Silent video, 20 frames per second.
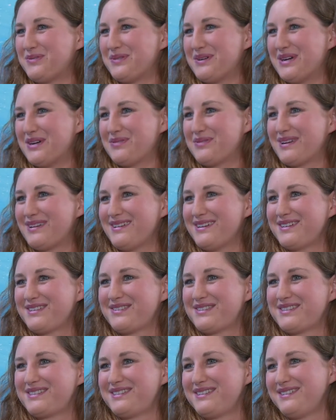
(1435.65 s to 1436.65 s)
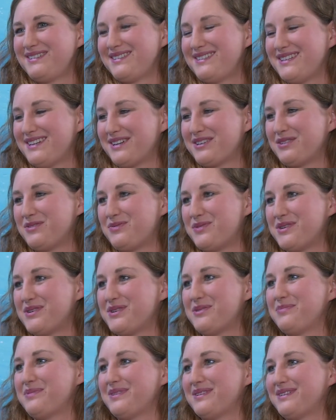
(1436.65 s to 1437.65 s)
I would like to still tackle one
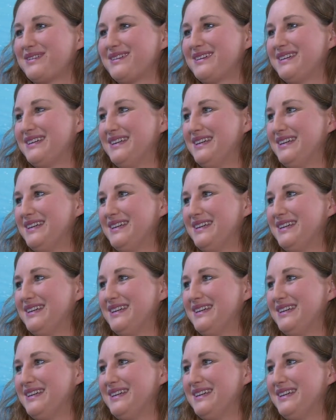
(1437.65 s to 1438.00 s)
topic,